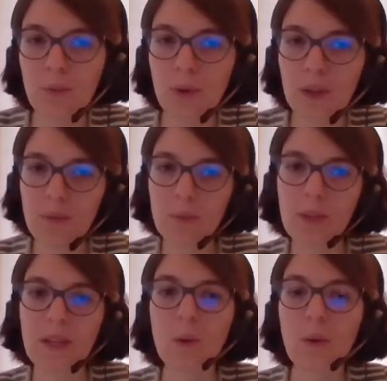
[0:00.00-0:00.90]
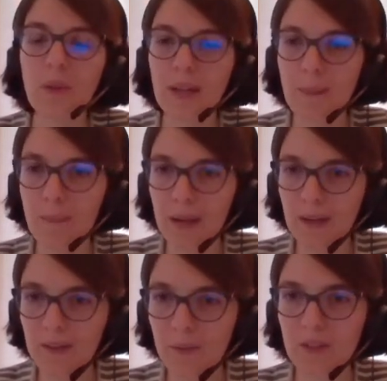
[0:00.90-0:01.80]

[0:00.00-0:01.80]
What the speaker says: what we call the impacts,